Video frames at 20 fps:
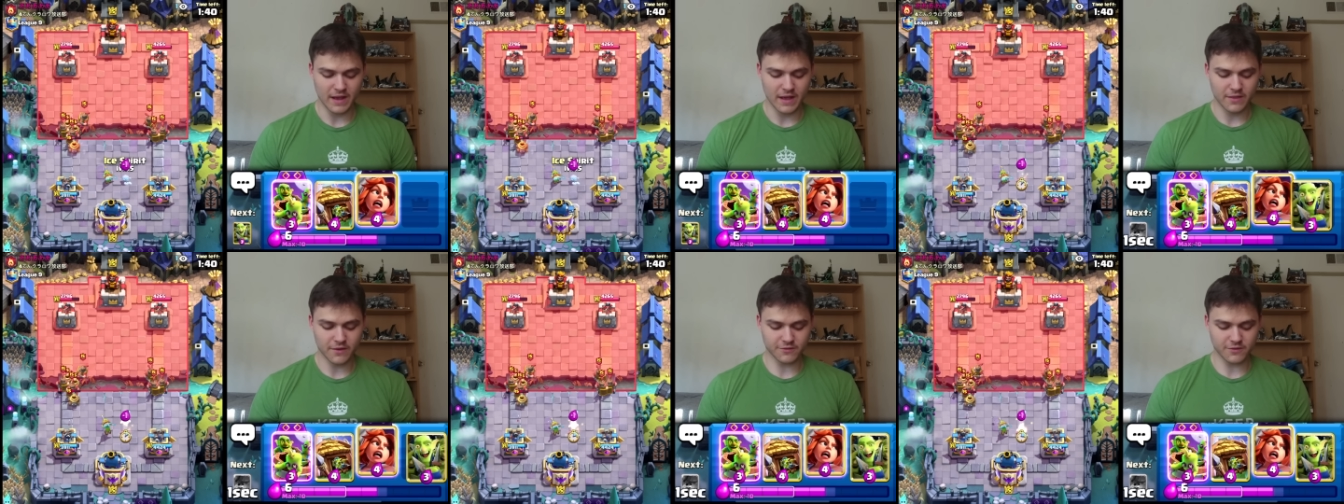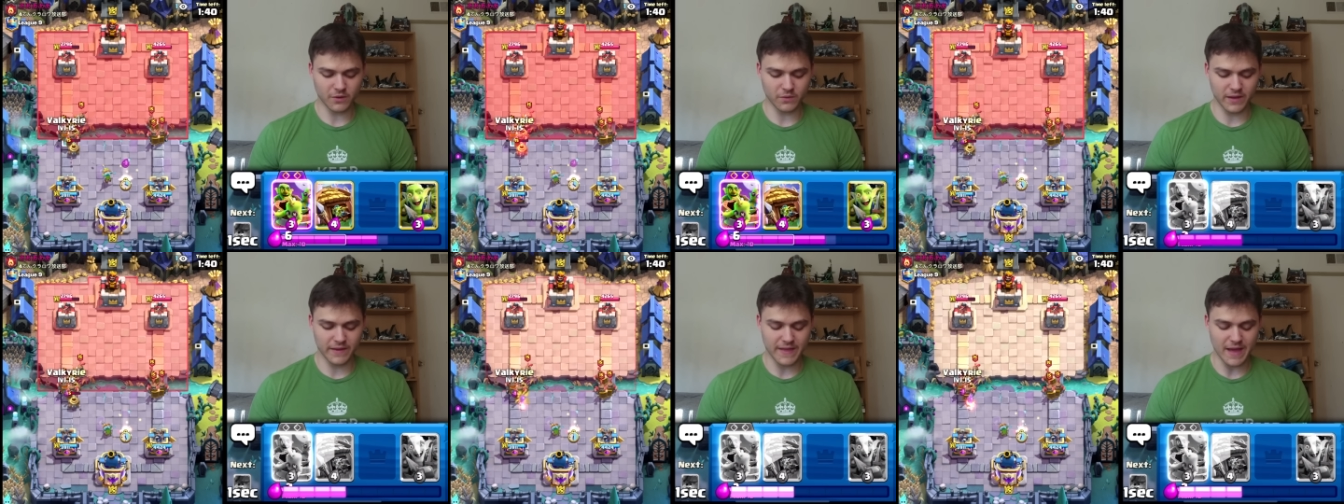There's
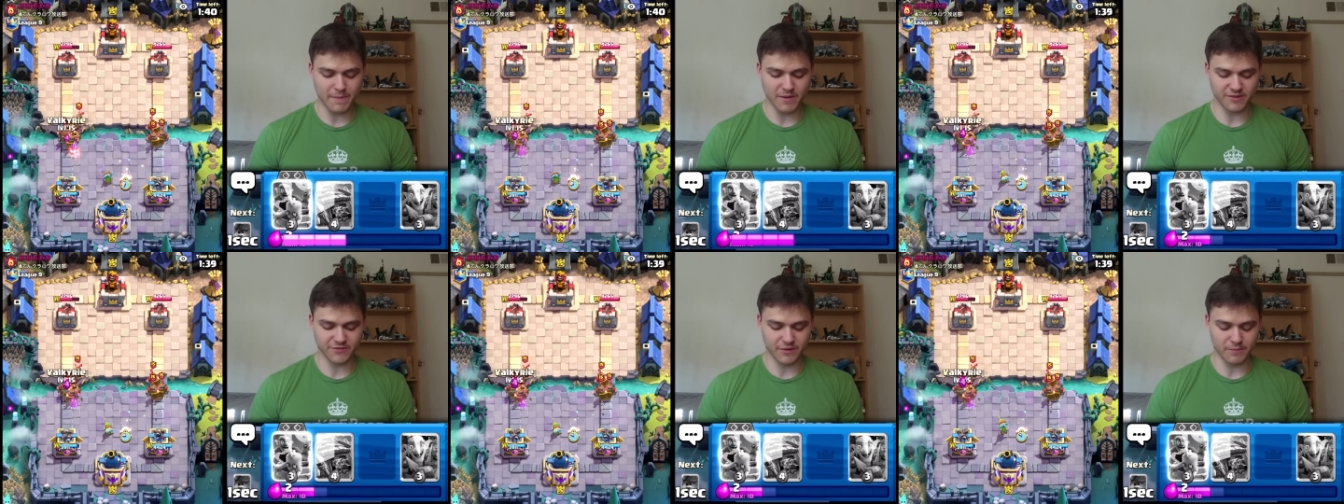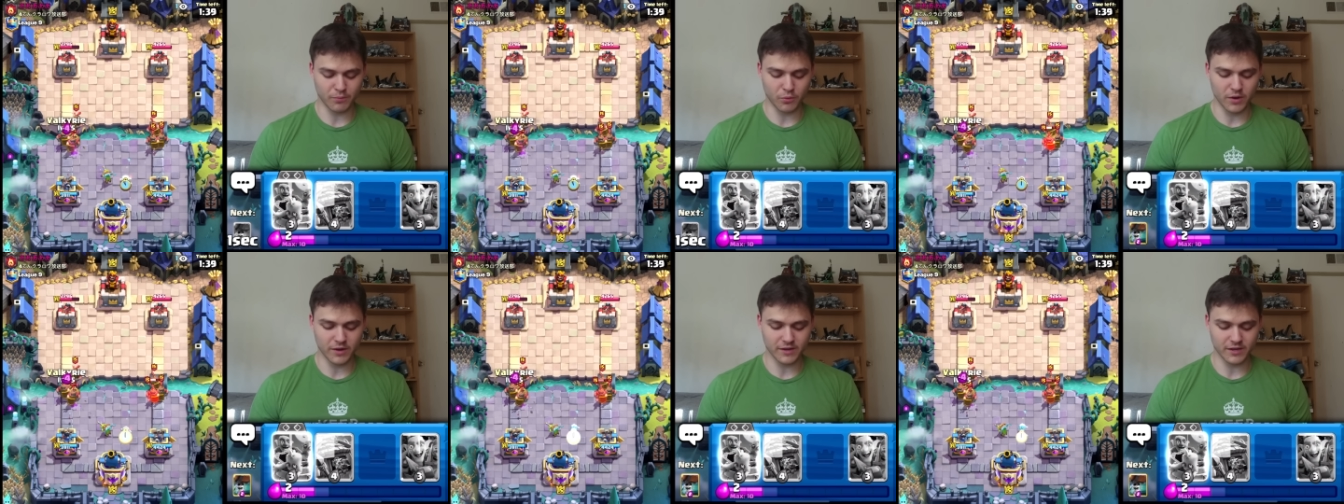not really that much of a
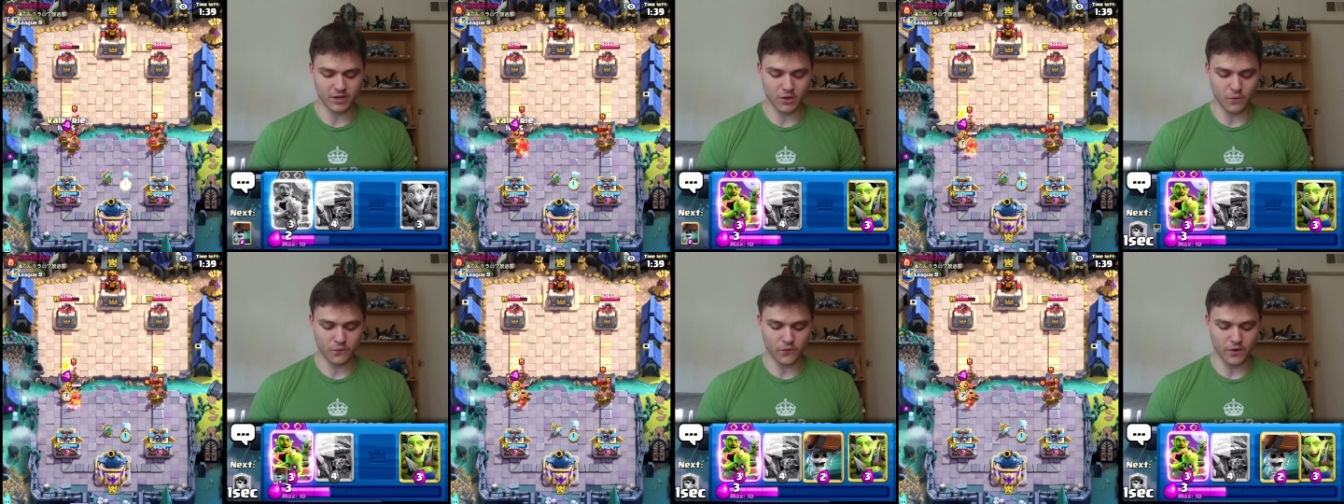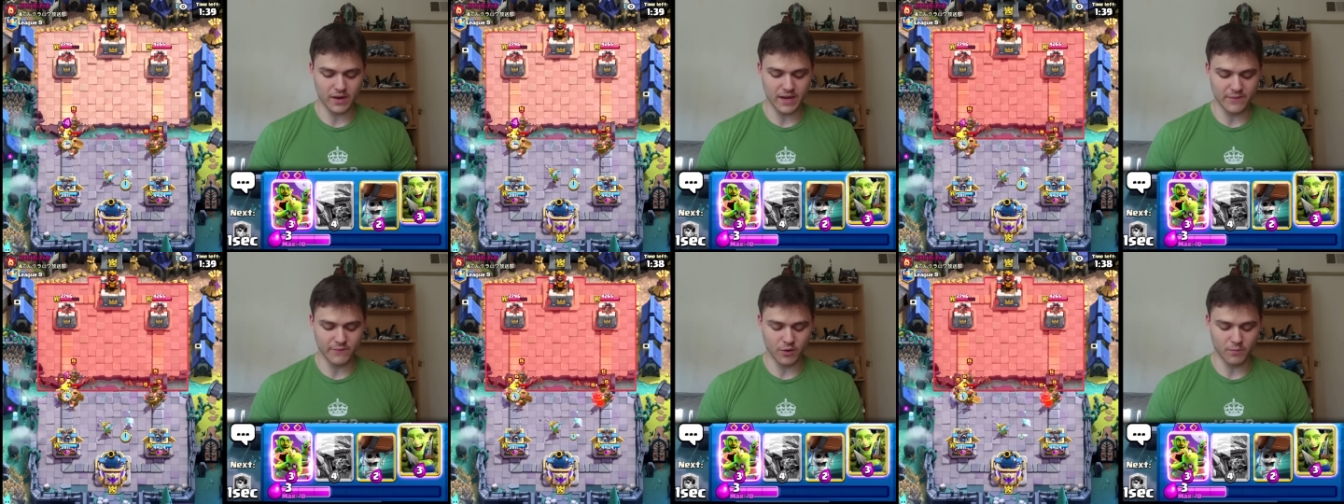point to go for
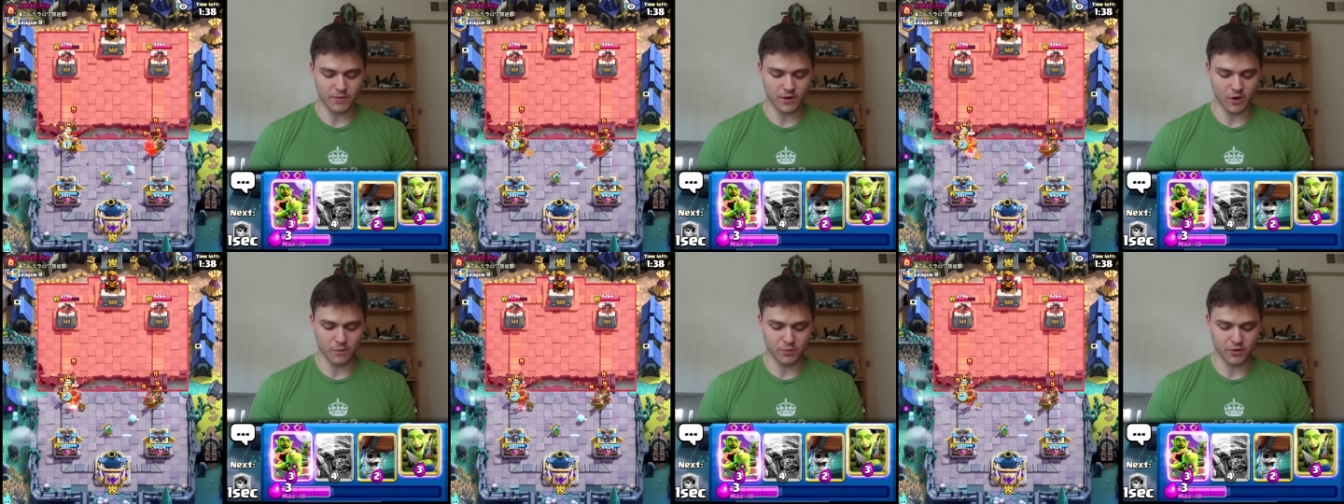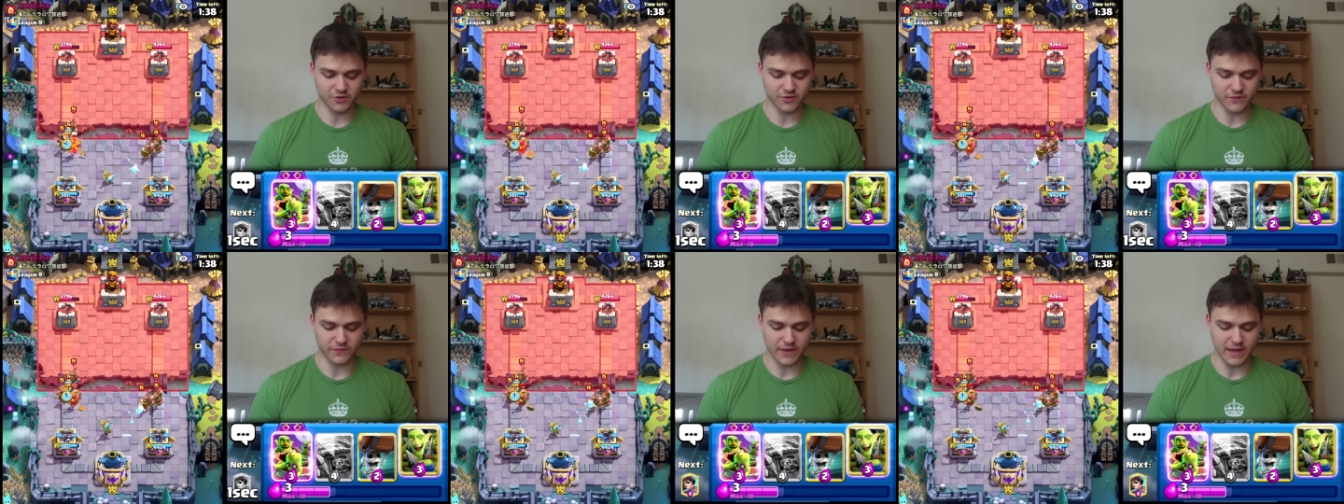an Evo barrel
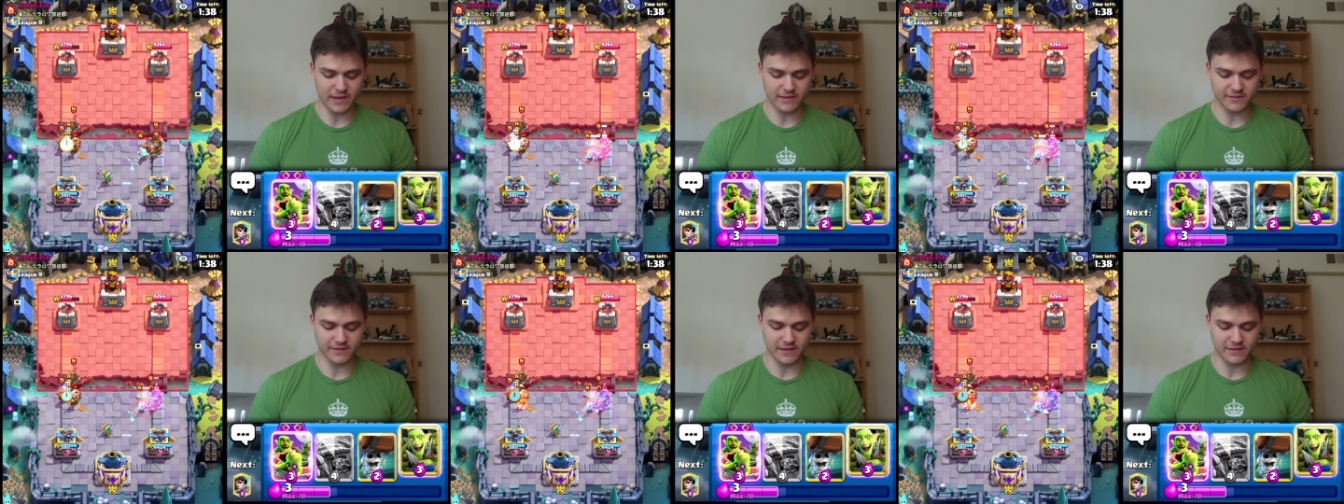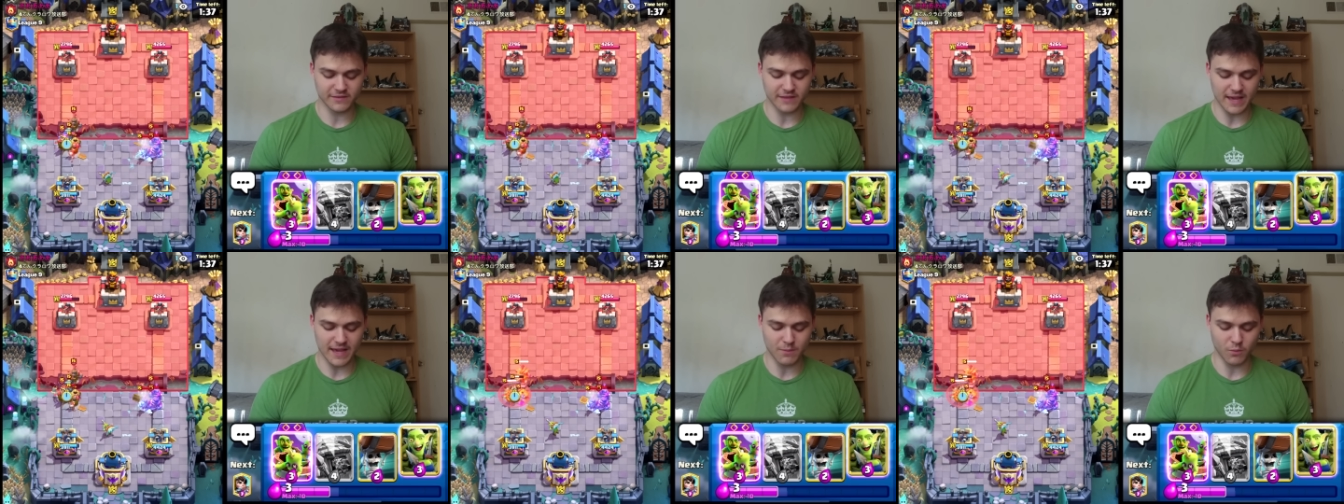push if he has the
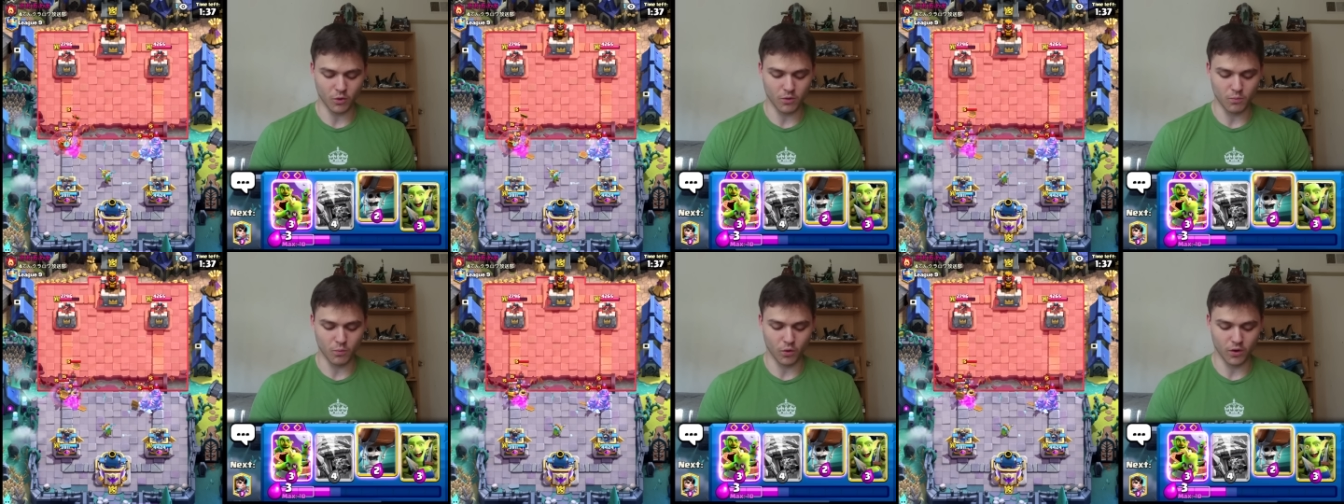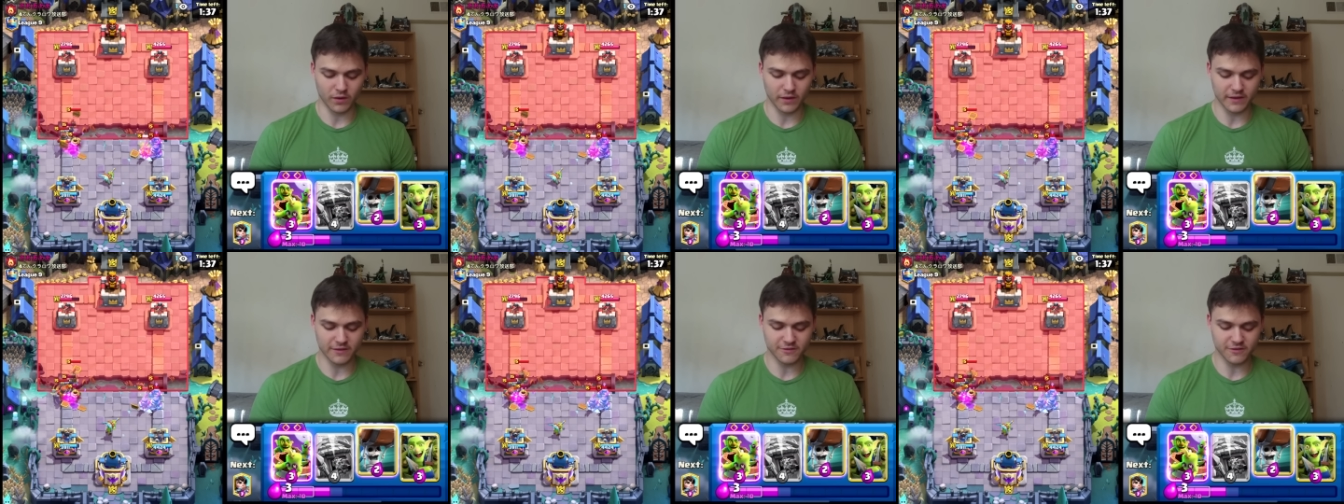same or more
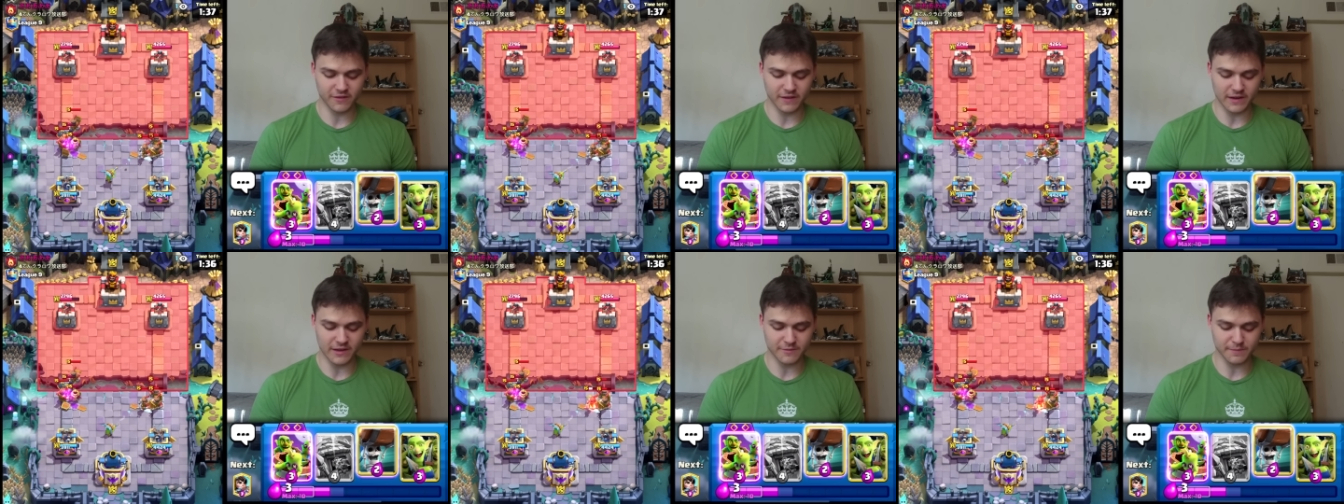elixir than us,